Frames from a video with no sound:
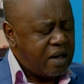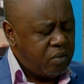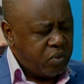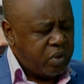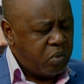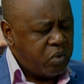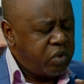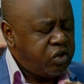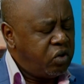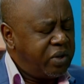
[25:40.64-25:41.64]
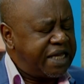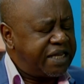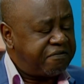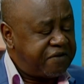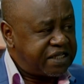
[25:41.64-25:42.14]
we
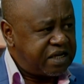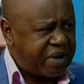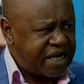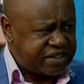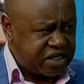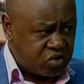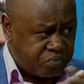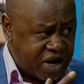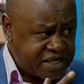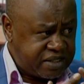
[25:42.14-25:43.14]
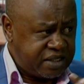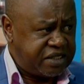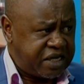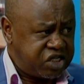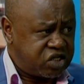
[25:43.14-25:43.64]
get affected by external pricing,
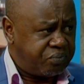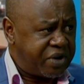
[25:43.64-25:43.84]
international